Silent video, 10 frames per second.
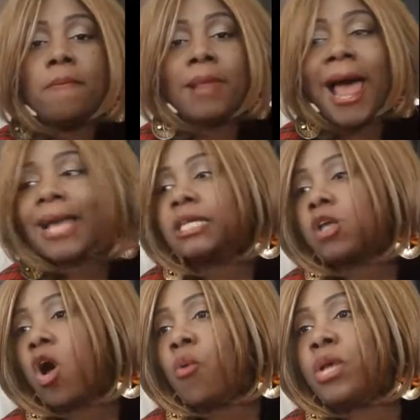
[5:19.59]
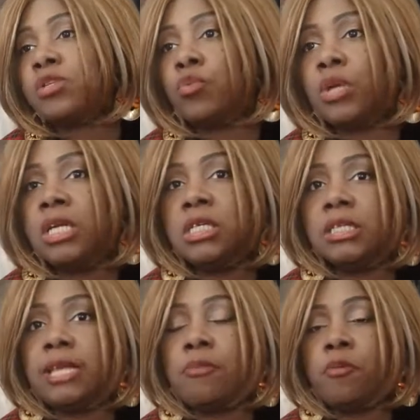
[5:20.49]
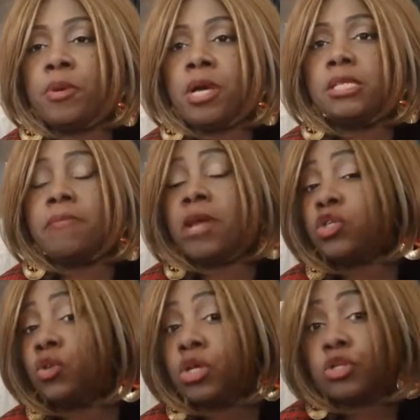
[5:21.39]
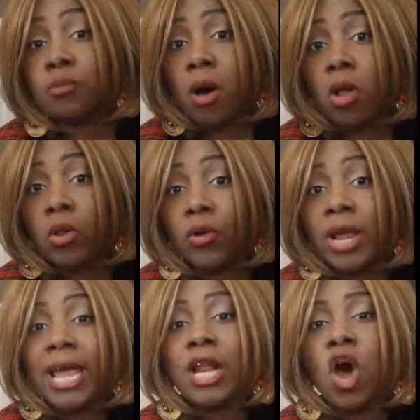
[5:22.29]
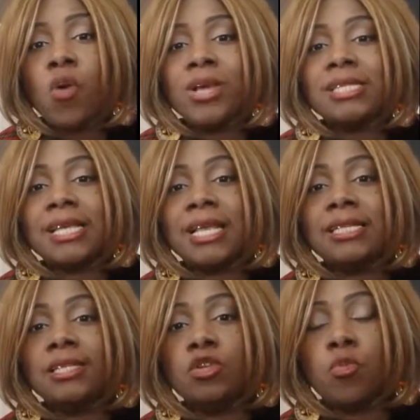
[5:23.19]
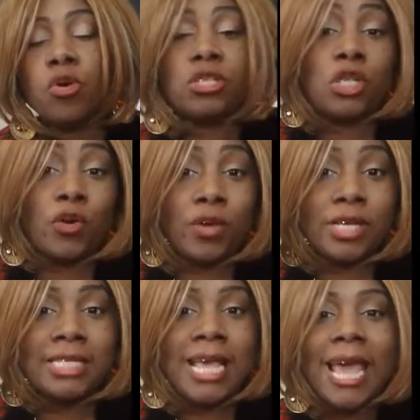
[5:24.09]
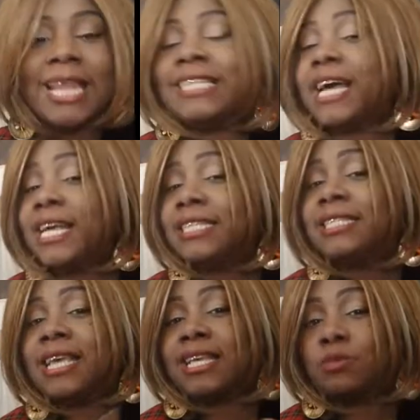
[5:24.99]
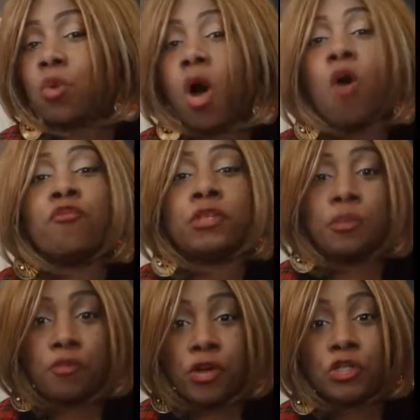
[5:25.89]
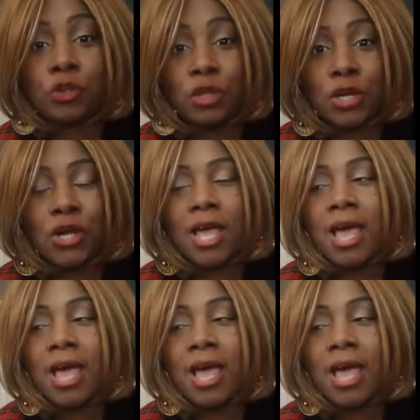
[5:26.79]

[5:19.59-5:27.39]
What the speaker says: Black is always a really good staple because it makes you look smaller. It always says you're more serious, and it does says more office professional look.